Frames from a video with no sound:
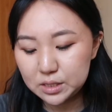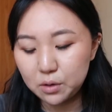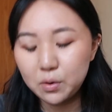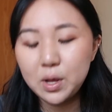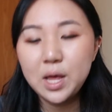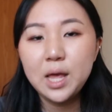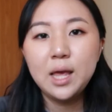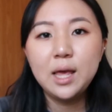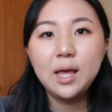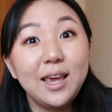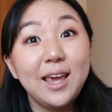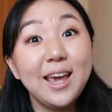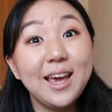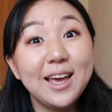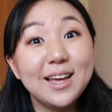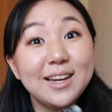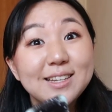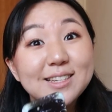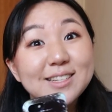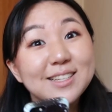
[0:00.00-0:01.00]
So,
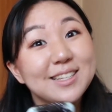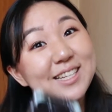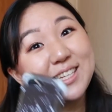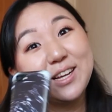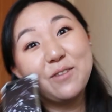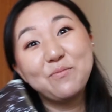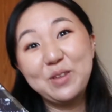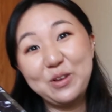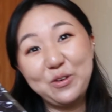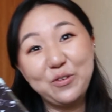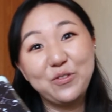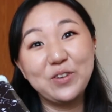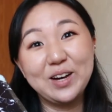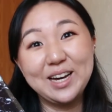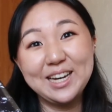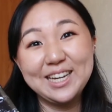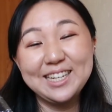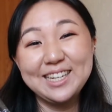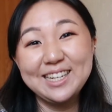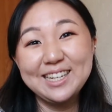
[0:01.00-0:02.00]
and something
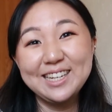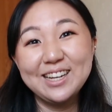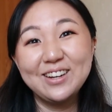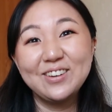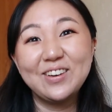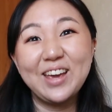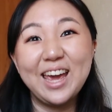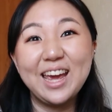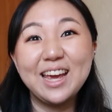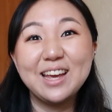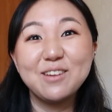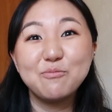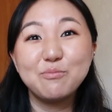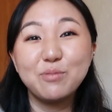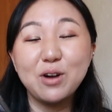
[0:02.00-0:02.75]
fun, okay,